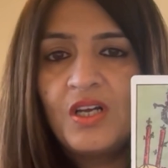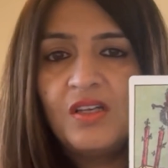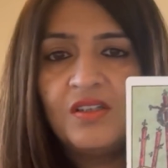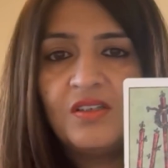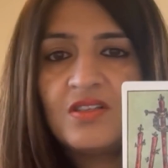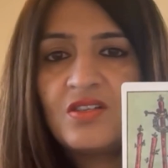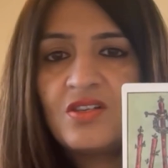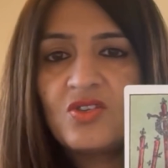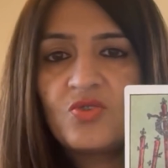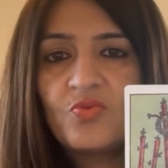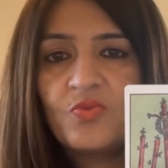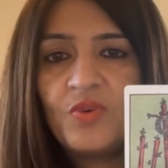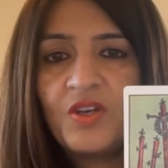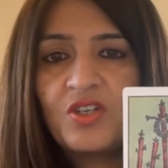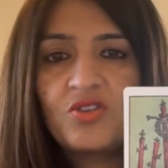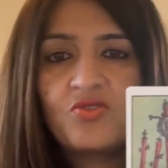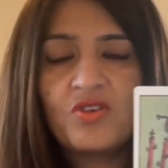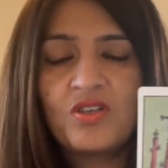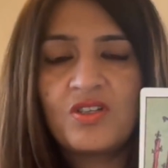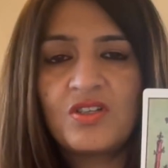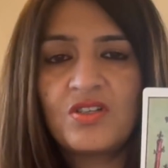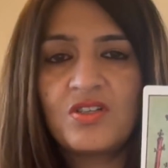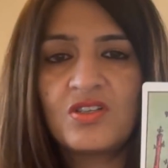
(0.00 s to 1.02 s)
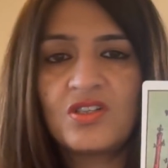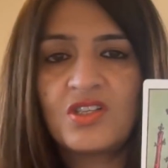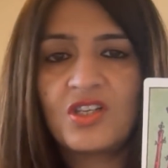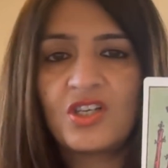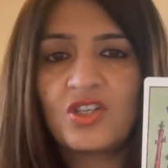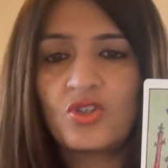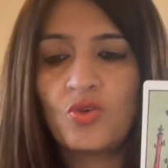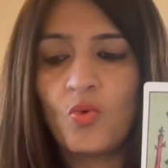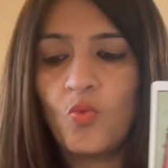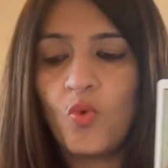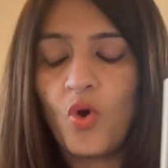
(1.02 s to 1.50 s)
This is victory. This is
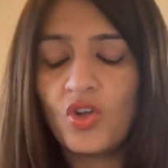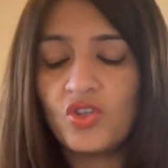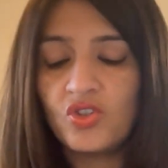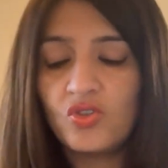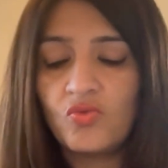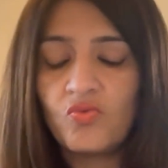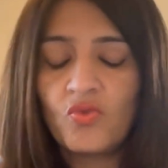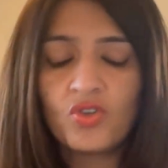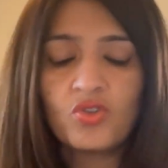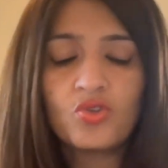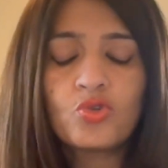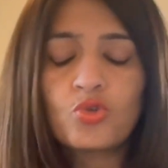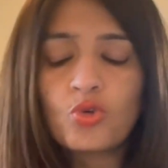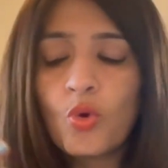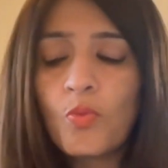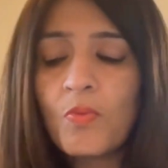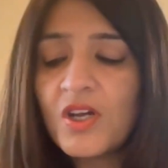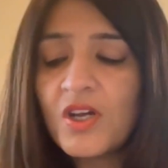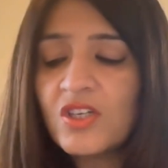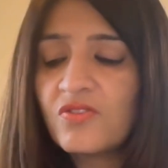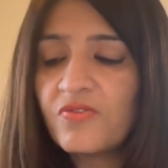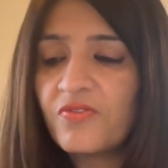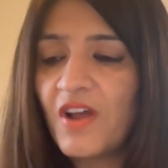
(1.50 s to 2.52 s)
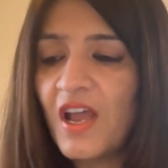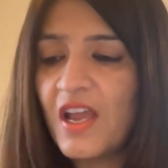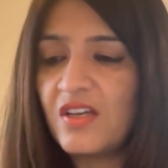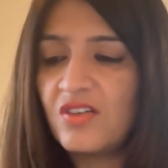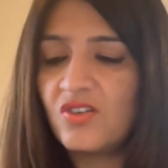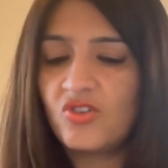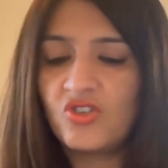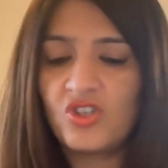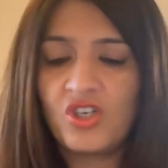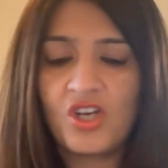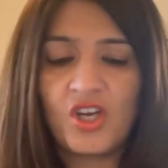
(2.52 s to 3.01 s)
Six of Wands. You've got so much fire
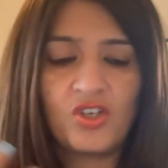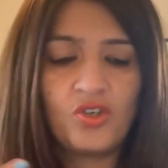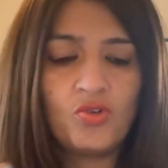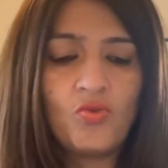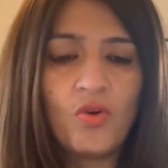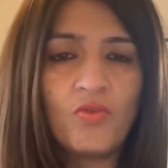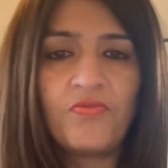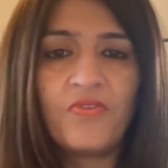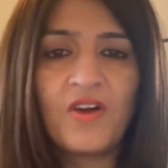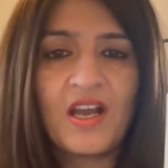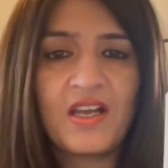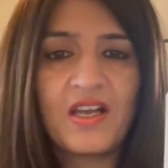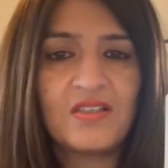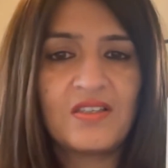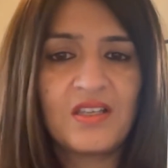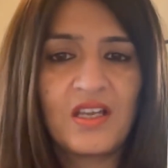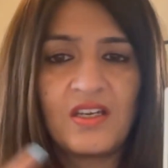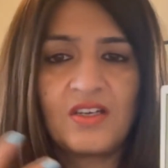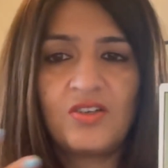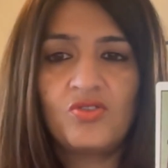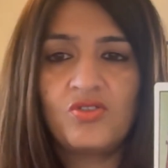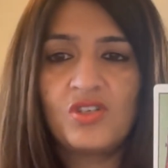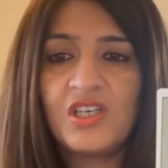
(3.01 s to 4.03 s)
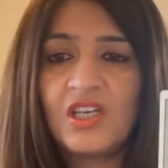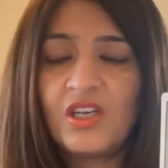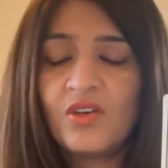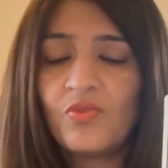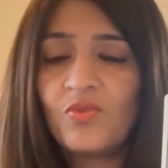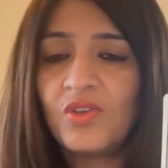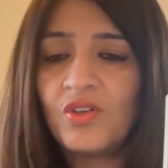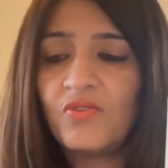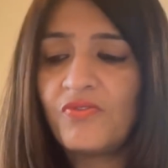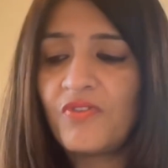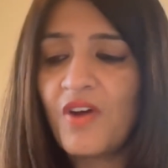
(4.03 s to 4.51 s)
energy. Are you a fire sign? Are you dealing
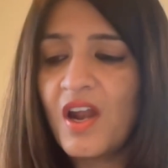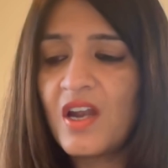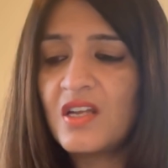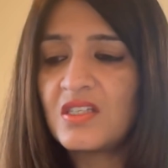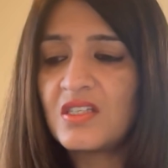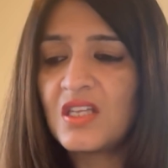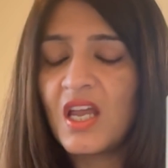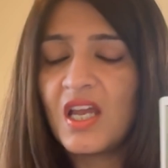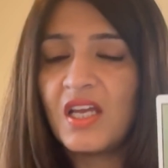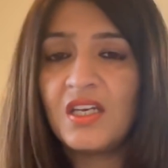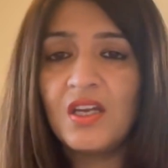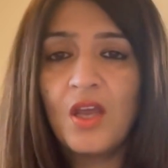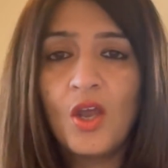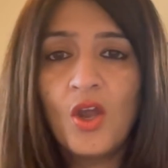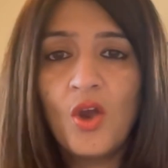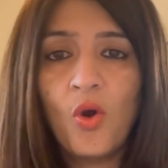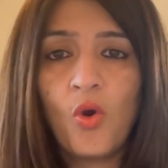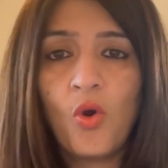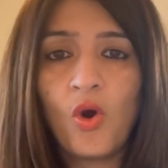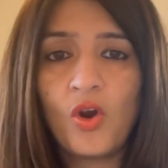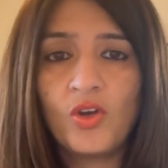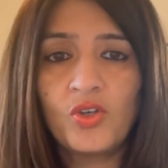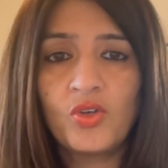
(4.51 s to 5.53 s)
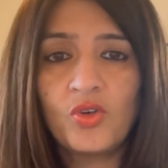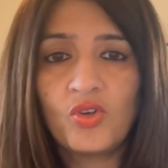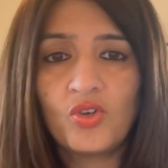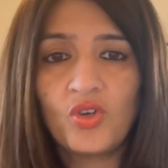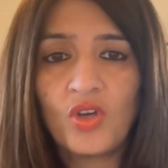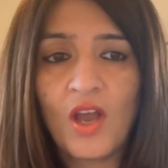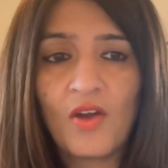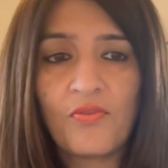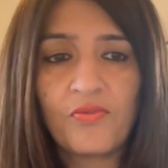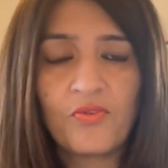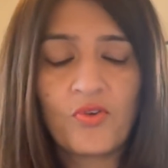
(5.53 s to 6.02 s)
with a fire sign? Or, you know,
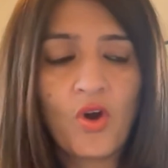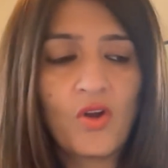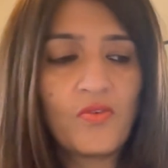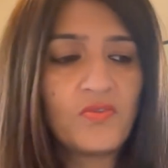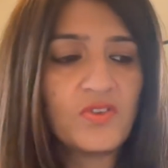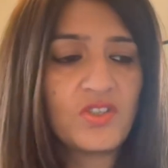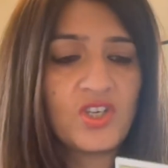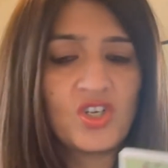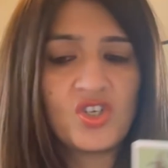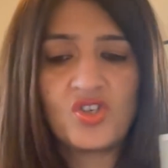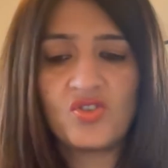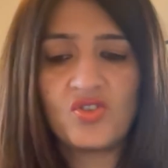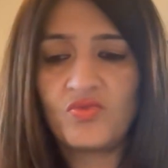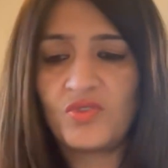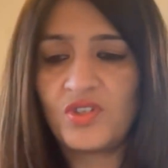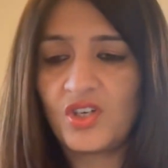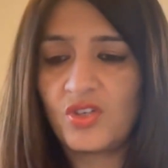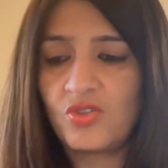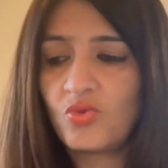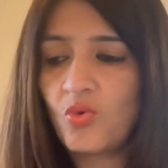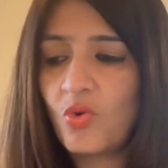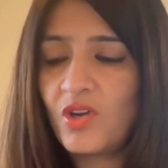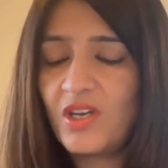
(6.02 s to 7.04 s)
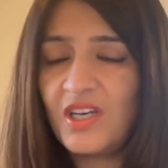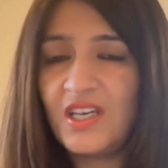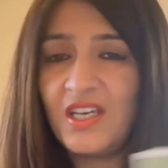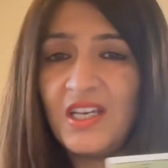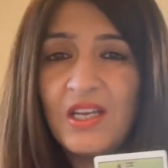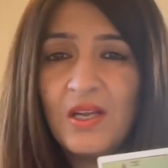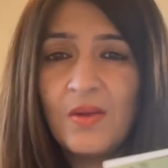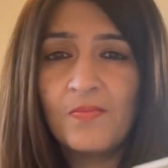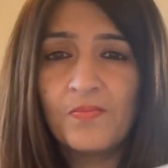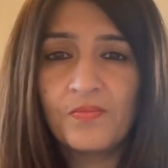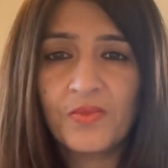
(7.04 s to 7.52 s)
you have conversations which are
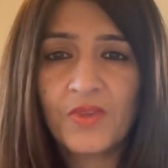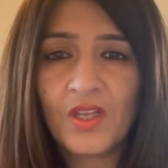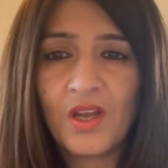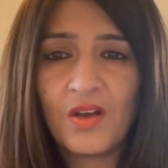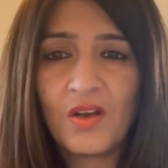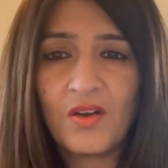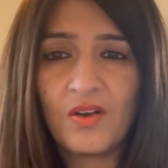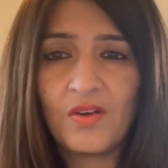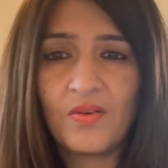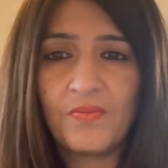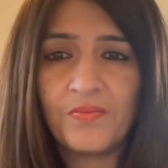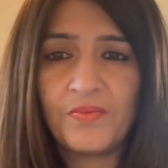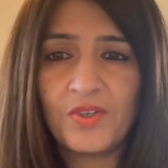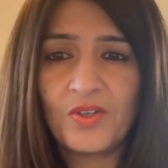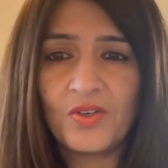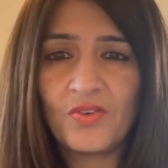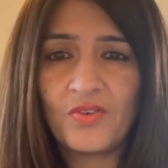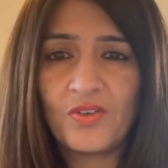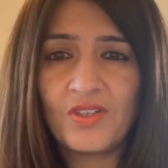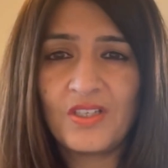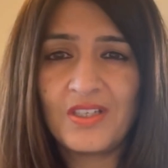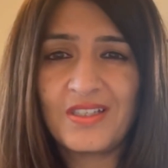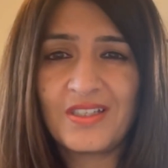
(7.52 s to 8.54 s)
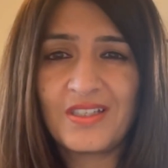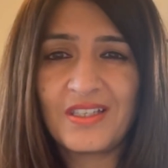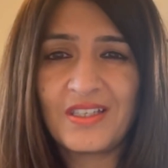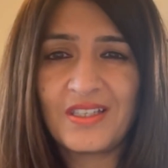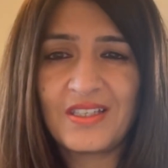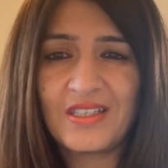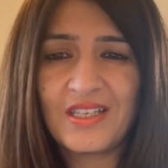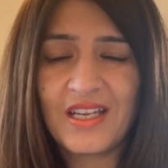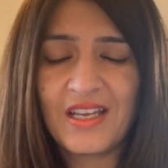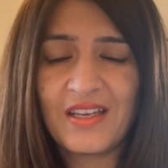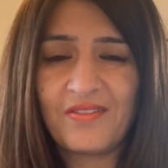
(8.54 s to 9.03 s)
totally, you know,
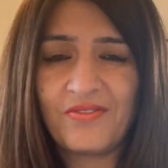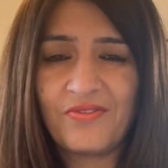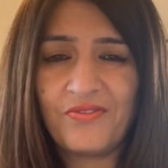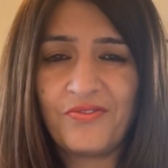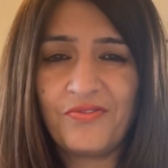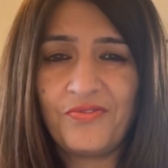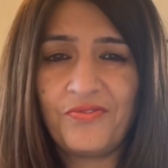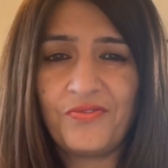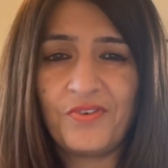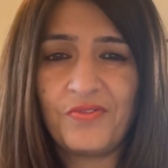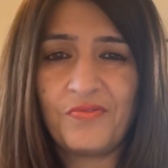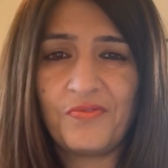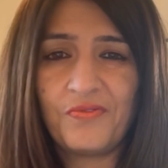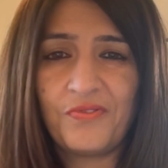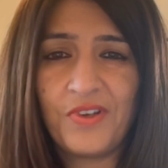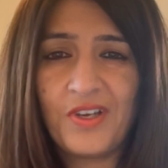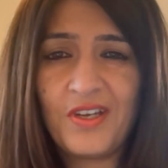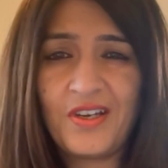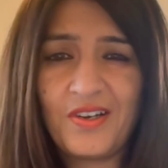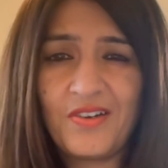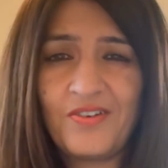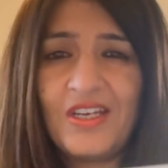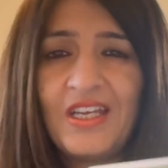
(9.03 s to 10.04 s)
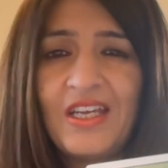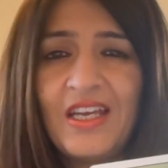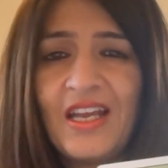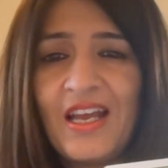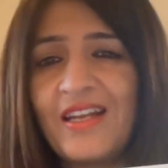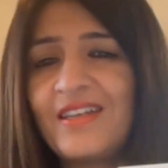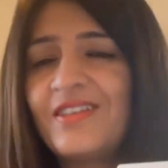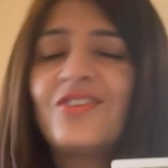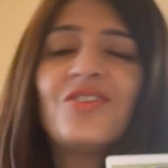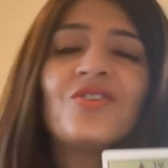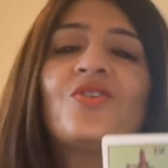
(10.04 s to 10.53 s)
it's like fiery
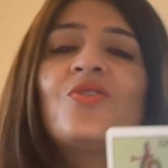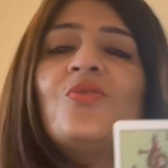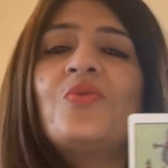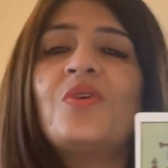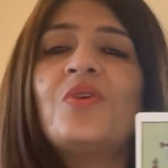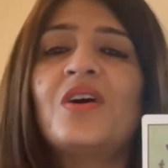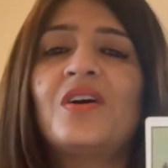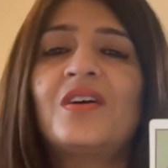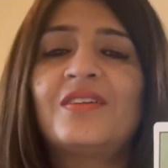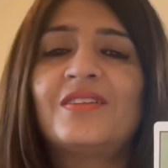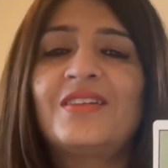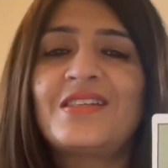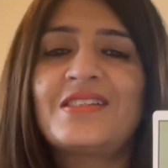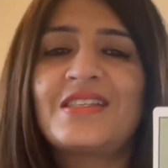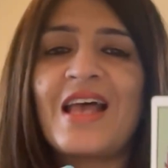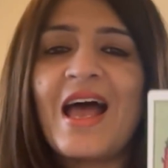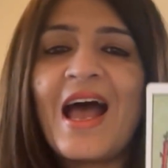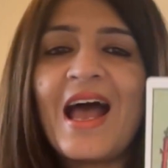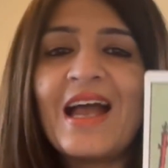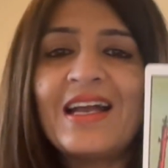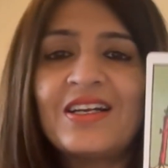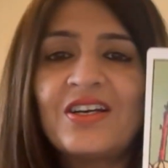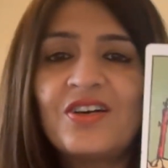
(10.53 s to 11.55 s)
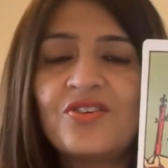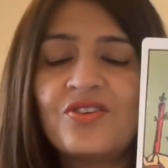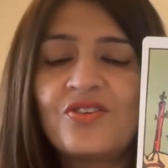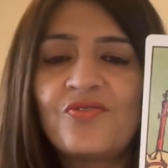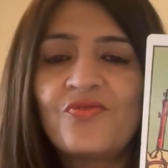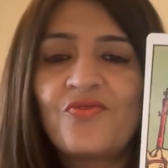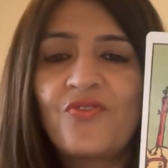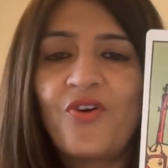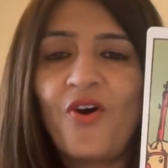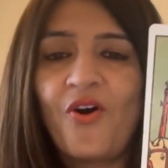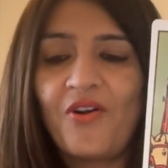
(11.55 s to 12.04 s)
and, you know, there's anger
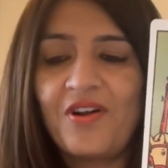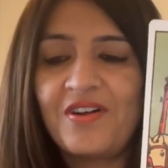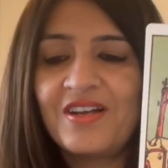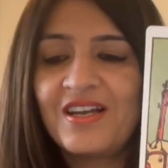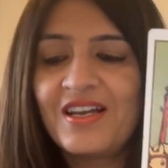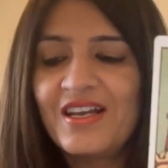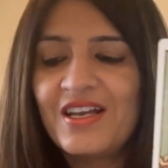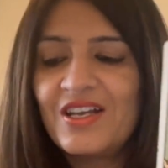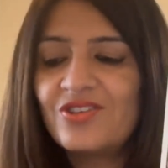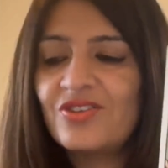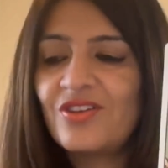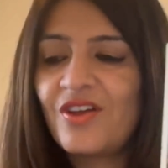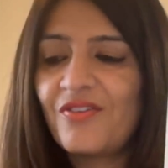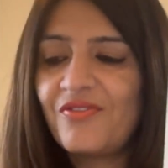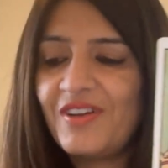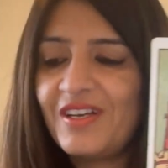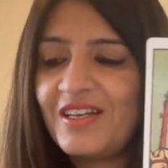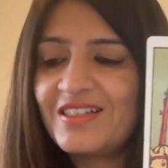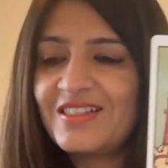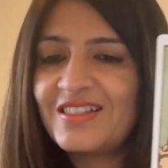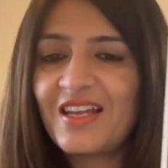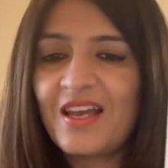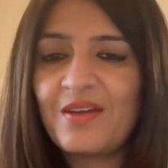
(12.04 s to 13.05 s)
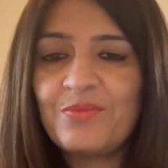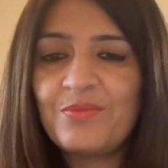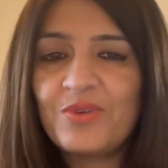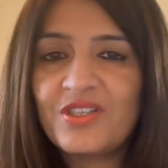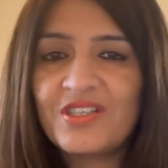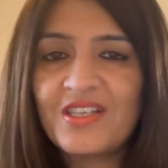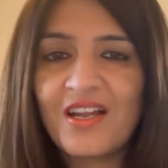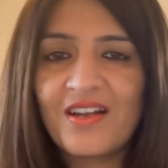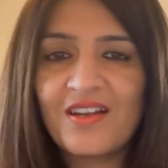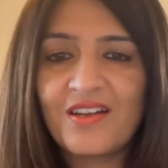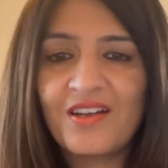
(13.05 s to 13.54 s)
involved. So I feel it's time to
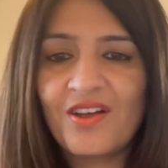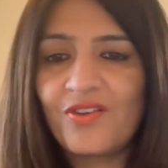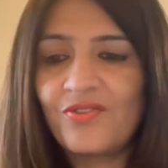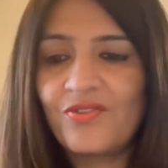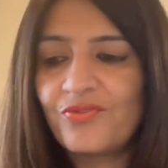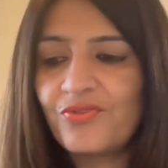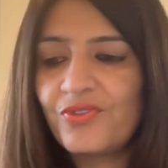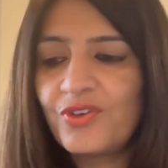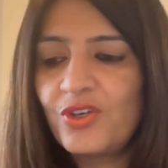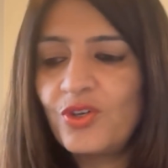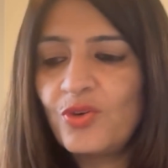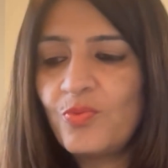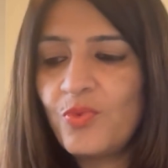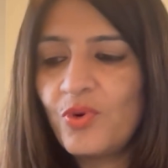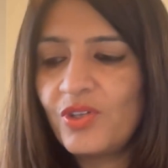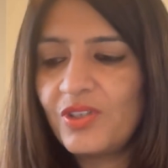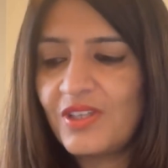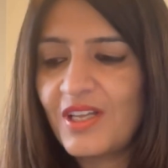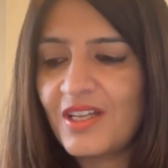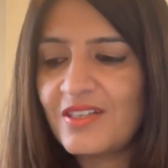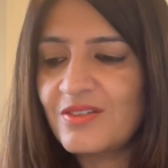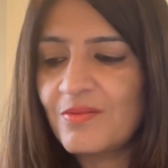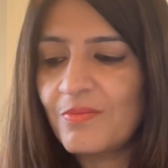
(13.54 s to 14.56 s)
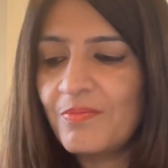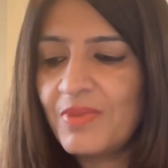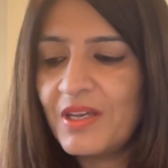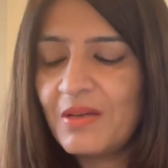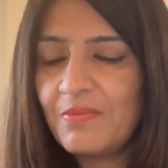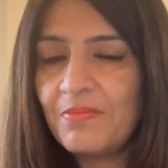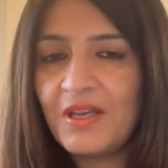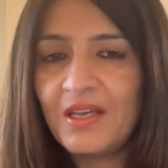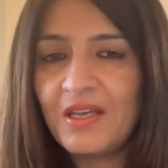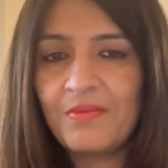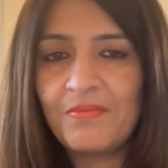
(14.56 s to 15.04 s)
settle down. For you both, that's a
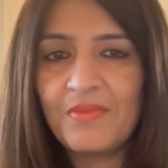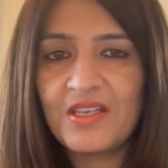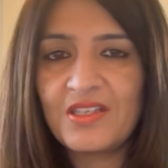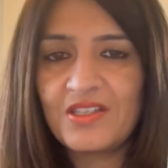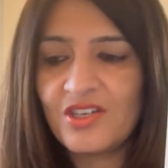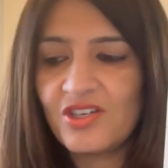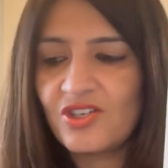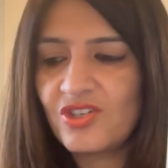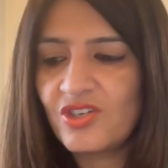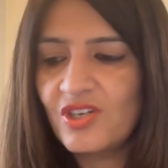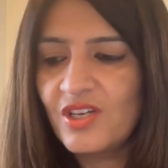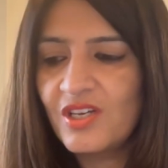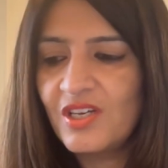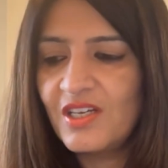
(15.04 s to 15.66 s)
big, big message.